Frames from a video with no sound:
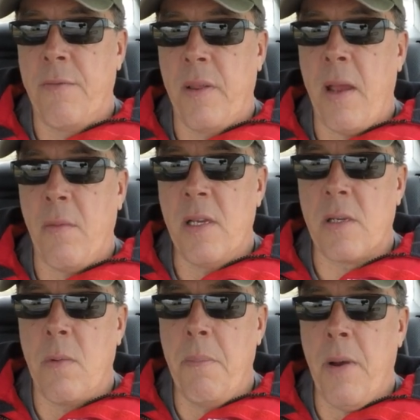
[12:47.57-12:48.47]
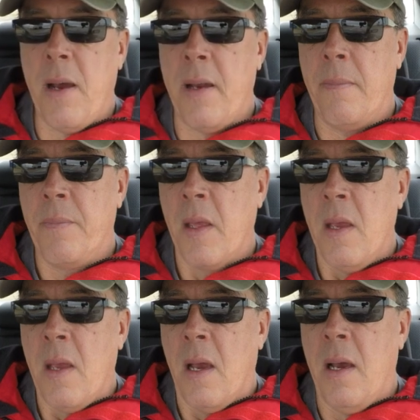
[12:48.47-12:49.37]
for that reason, we bought it.
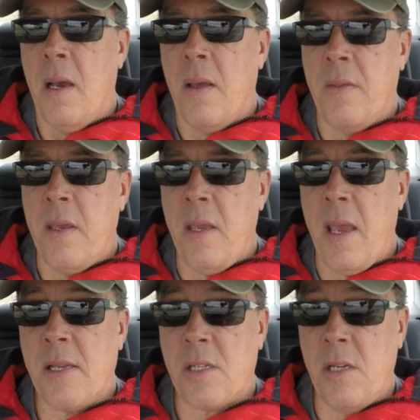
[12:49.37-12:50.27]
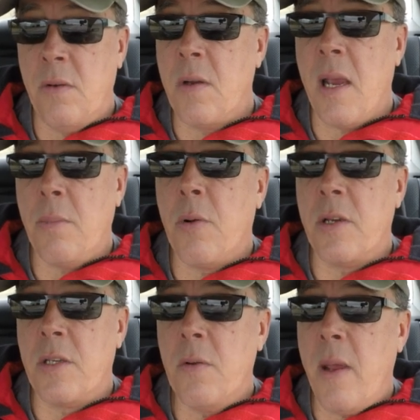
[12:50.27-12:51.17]
The S2
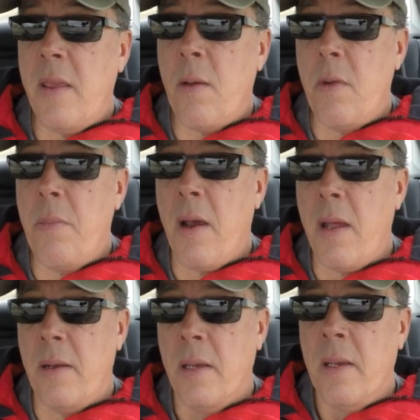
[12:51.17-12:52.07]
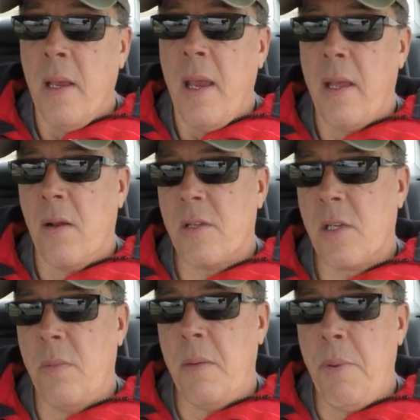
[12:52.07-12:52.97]
9.2A that we bought had
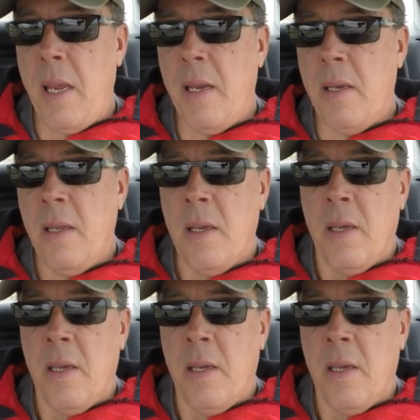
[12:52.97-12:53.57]
also been painted.